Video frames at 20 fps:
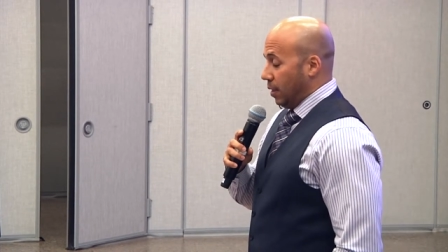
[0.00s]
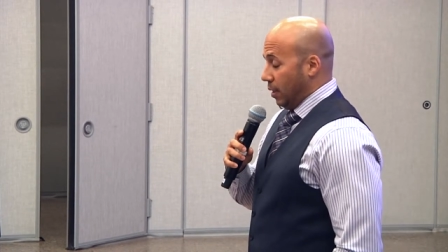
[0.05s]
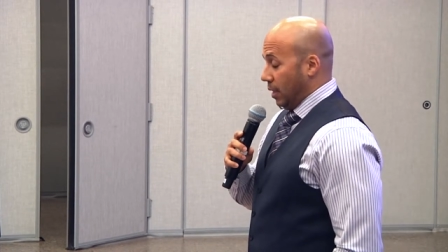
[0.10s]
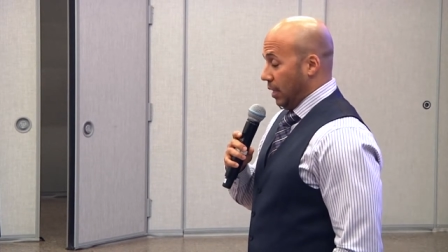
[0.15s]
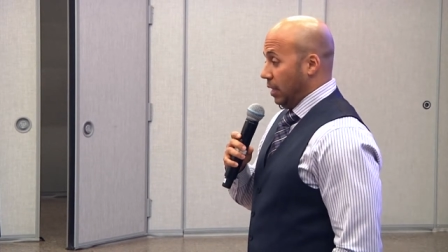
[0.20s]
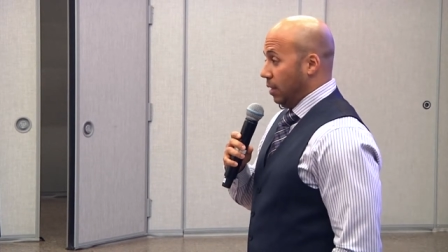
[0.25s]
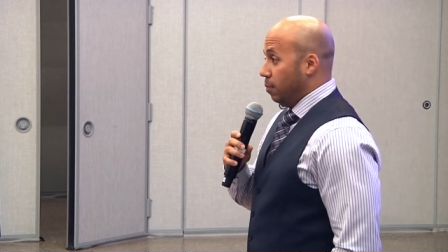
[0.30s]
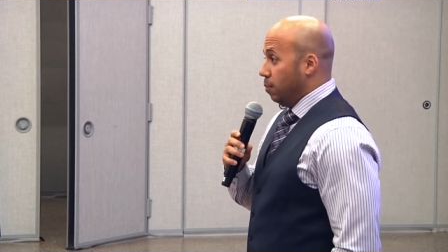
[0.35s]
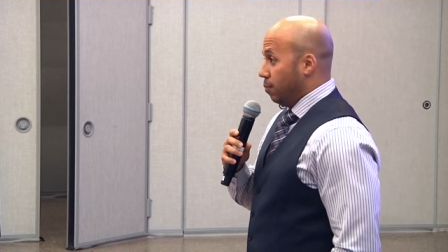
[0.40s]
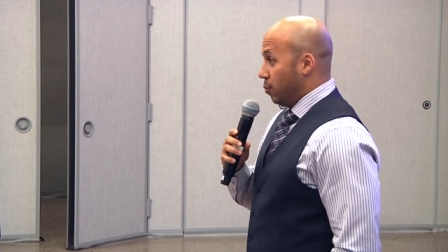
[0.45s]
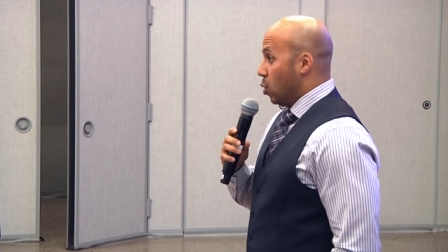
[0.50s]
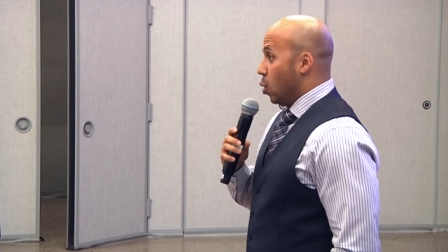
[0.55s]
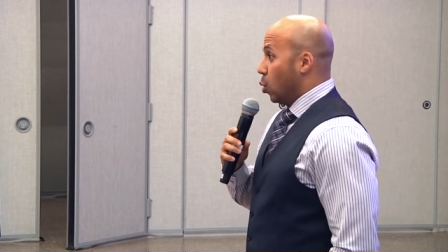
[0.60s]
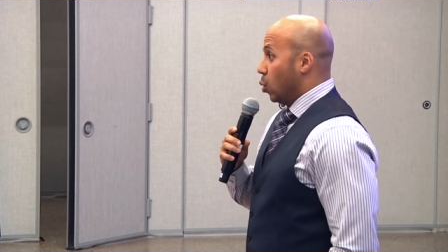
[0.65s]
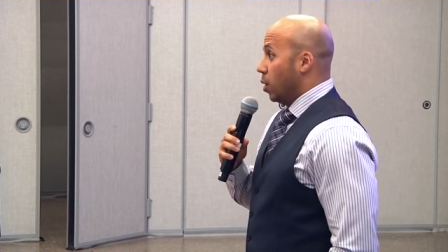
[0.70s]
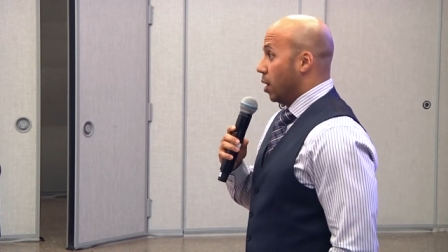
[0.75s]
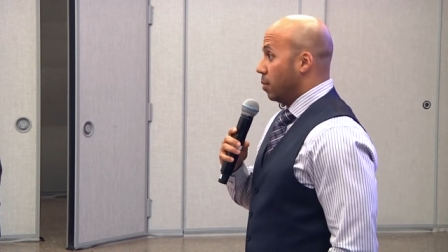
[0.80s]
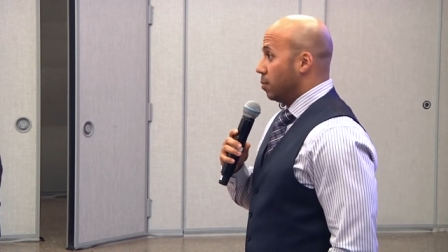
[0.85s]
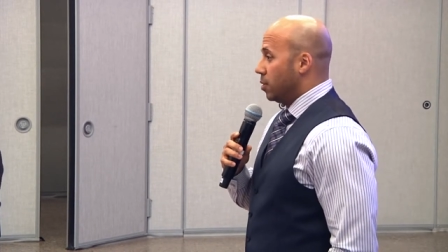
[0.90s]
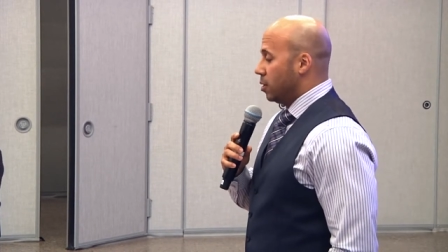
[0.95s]
need
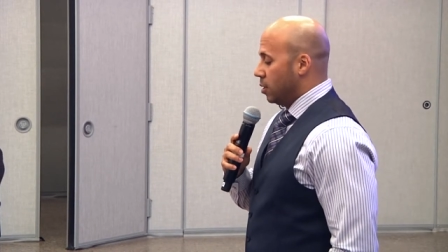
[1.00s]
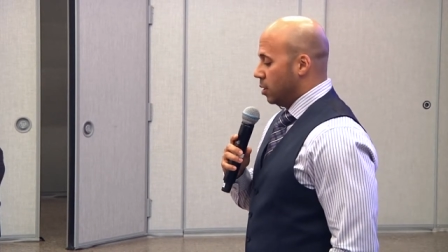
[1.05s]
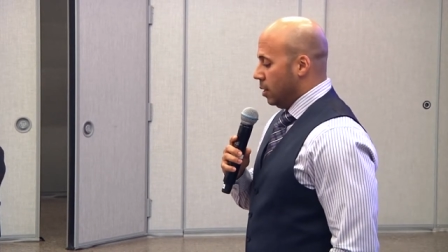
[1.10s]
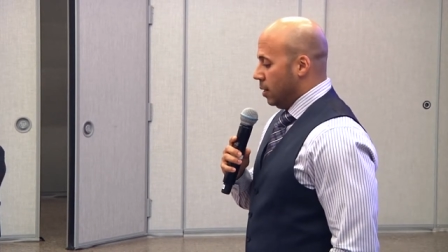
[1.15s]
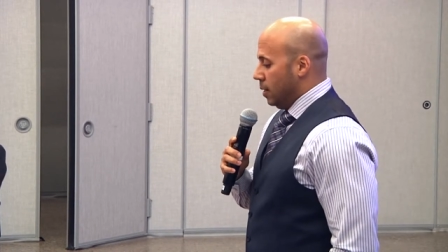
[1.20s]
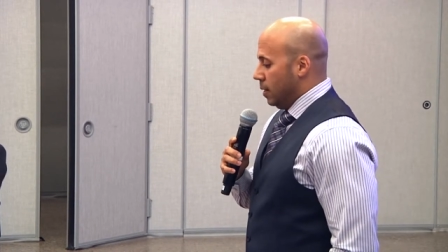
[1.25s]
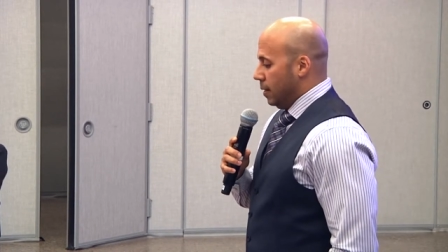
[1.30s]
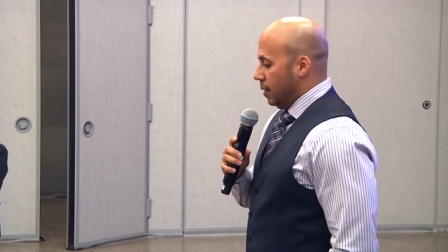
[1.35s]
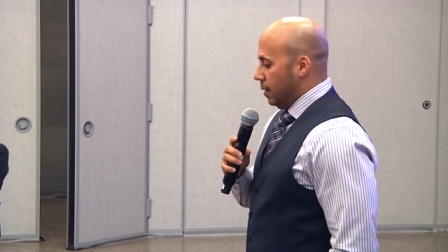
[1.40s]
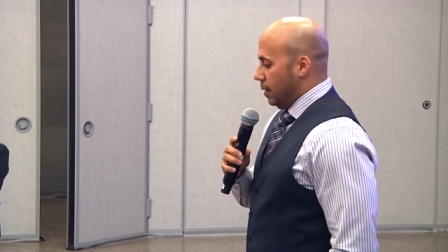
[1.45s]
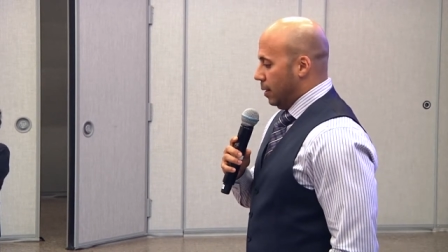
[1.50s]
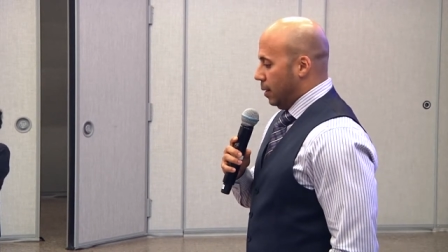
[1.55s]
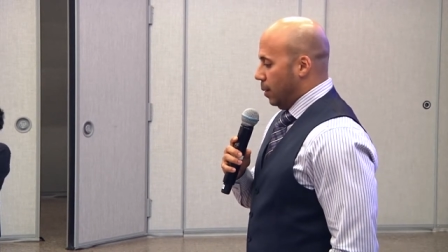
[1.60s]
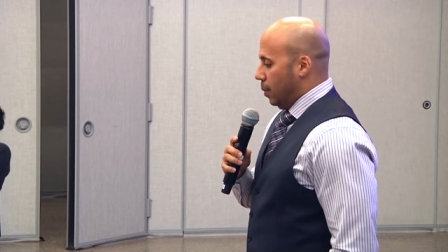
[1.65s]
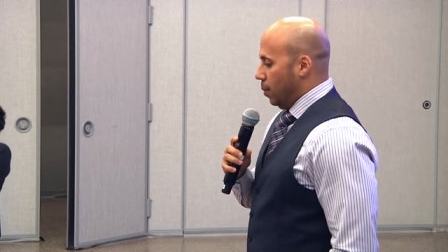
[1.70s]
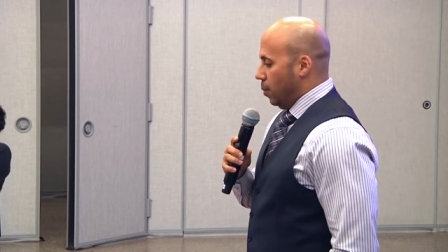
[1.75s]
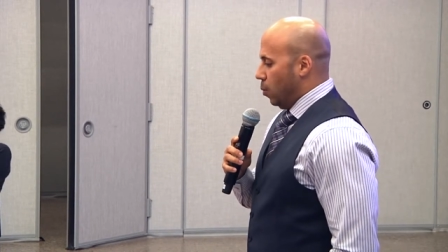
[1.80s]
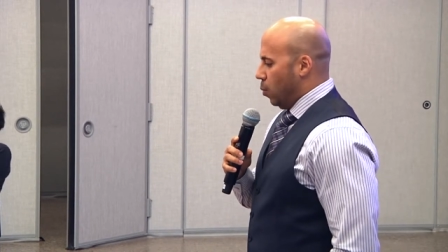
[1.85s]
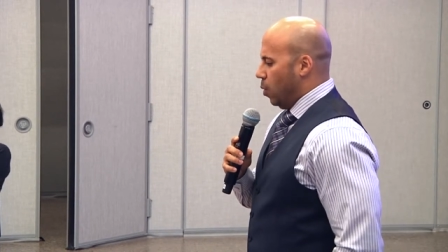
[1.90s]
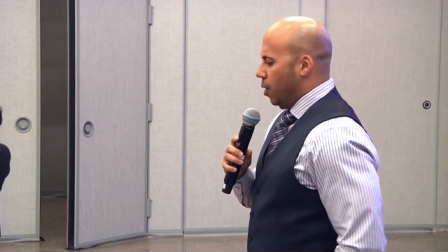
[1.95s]
programs.
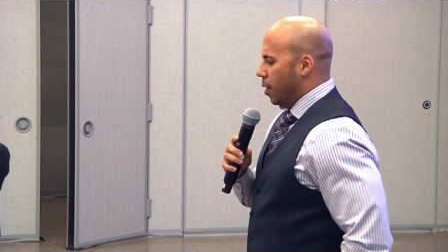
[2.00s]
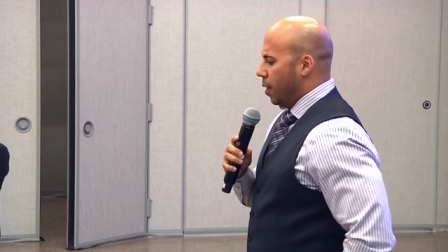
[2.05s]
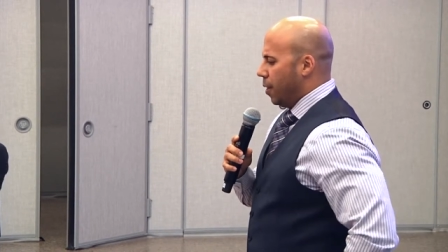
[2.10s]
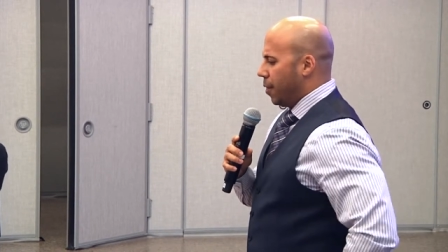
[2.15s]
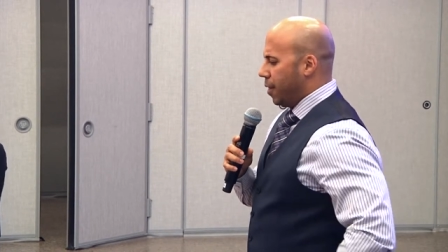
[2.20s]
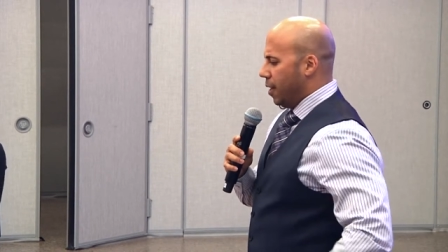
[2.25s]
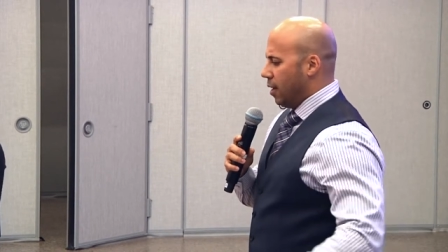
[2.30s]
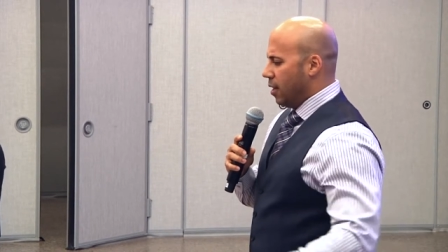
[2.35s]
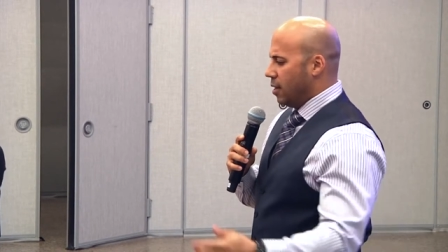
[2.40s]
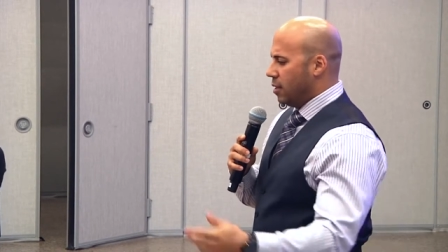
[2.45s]
Uh, one of the thing